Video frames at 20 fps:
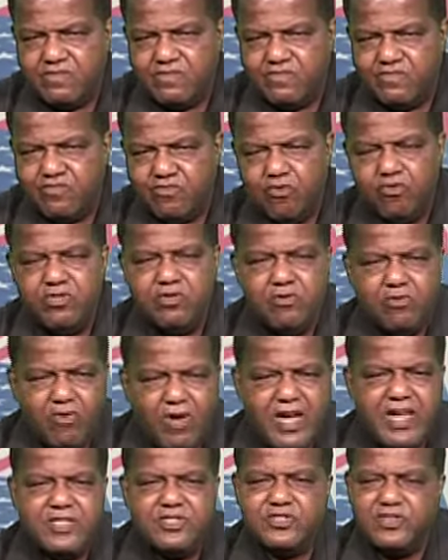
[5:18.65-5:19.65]
for the
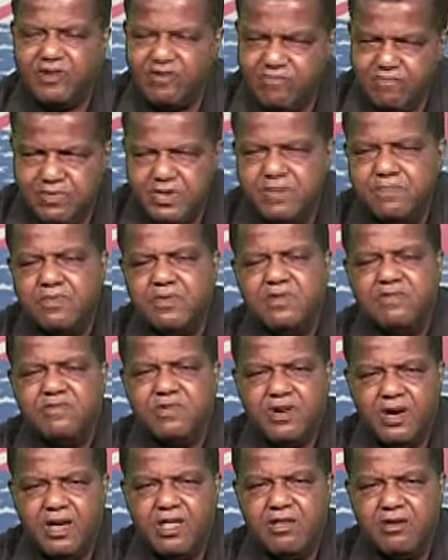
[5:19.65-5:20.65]
rights of people of
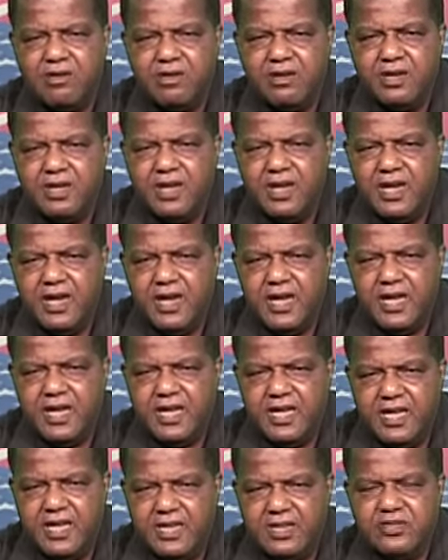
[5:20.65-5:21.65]
color
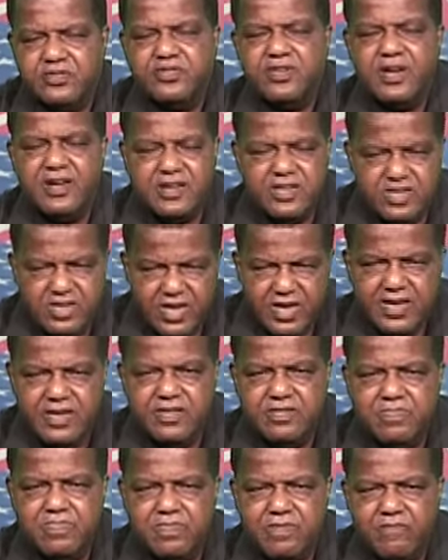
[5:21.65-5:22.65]
is
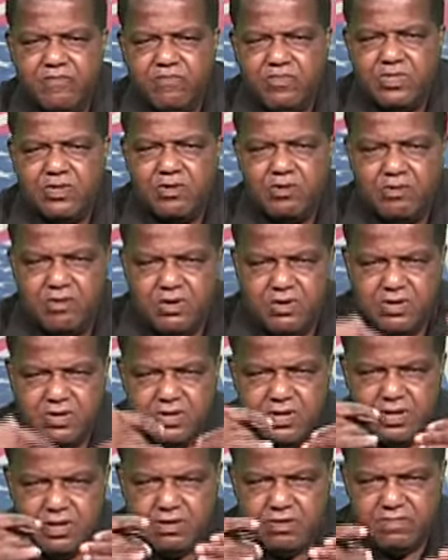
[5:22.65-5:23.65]
again
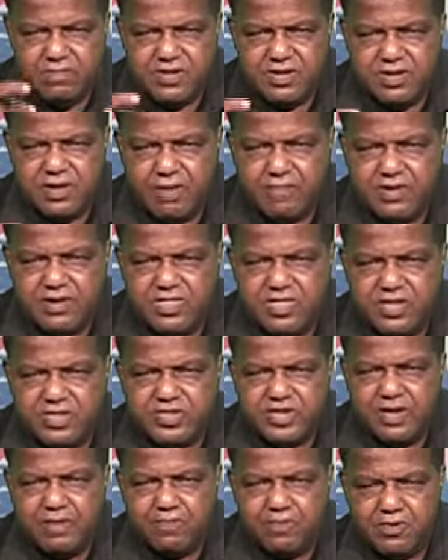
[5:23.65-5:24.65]
becoming an
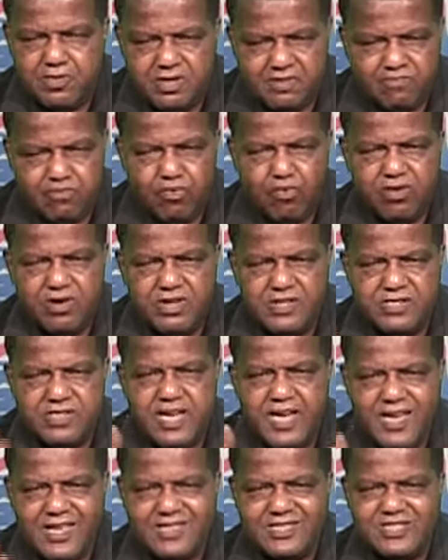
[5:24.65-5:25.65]
example of
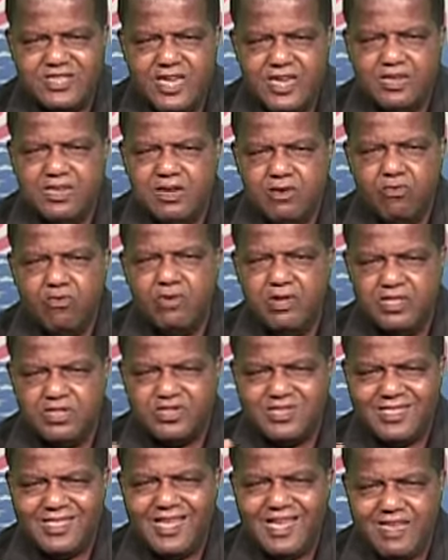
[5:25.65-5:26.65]
one taking
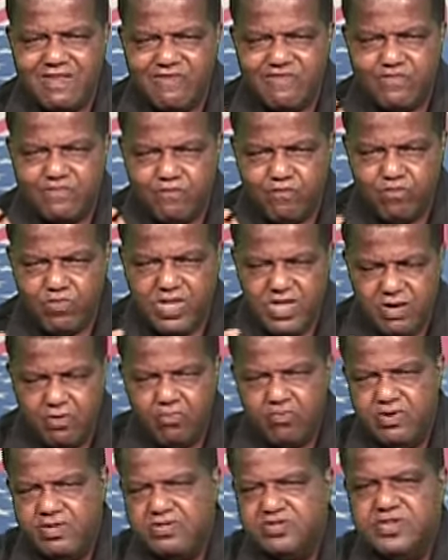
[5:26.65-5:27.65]
one's life in
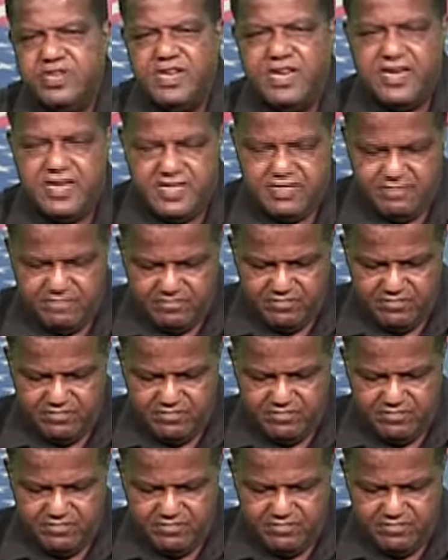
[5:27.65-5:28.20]
one's hand,